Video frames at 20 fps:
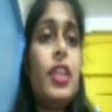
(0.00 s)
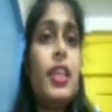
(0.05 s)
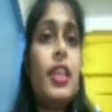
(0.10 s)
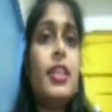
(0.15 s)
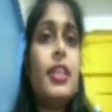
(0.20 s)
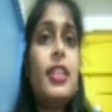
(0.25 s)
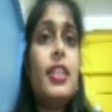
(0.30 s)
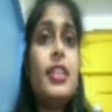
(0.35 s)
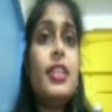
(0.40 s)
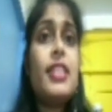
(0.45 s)

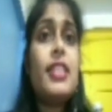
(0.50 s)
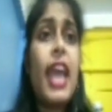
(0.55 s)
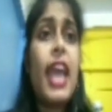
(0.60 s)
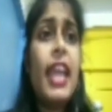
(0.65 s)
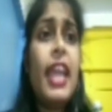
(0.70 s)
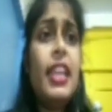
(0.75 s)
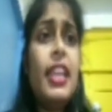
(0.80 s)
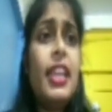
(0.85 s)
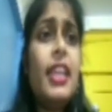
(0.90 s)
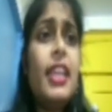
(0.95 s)
That is, I
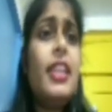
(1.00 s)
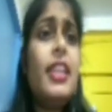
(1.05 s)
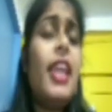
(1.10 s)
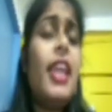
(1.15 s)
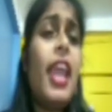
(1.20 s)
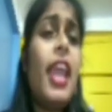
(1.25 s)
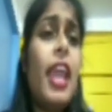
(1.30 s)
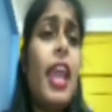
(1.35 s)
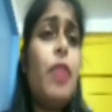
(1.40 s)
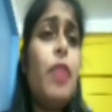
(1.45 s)
need
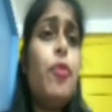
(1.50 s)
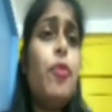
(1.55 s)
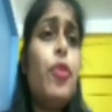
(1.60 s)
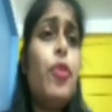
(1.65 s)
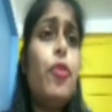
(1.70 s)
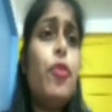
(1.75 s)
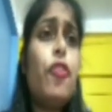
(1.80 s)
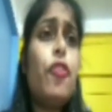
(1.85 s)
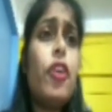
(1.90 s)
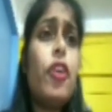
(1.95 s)

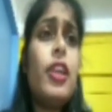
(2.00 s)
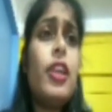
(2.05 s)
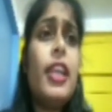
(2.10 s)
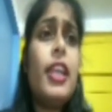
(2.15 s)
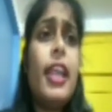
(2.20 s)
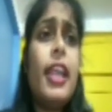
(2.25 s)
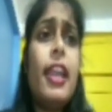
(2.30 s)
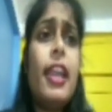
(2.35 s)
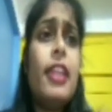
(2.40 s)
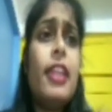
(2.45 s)
headphone for
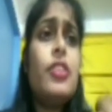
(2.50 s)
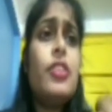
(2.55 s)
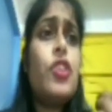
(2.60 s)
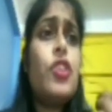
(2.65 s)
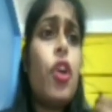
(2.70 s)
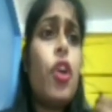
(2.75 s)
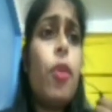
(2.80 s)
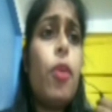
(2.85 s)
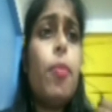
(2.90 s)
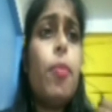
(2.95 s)
clearance
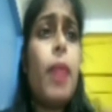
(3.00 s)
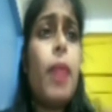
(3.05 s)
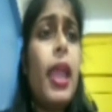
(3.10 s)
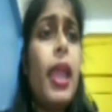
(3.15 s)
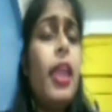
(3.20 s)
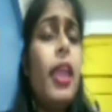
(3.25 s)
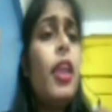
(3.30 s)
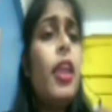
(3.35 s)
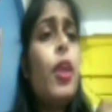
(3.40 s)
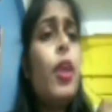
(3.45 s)
of my
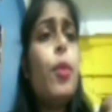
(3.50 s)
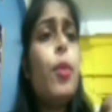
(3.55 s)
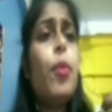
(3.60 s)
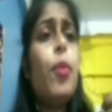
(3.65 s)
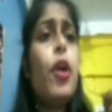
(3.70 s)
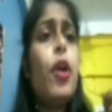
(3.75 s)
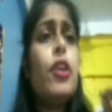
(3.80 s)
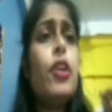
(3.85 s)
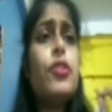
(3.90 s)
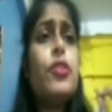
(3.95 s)

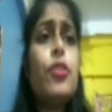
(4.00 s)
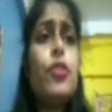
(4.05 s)
voice.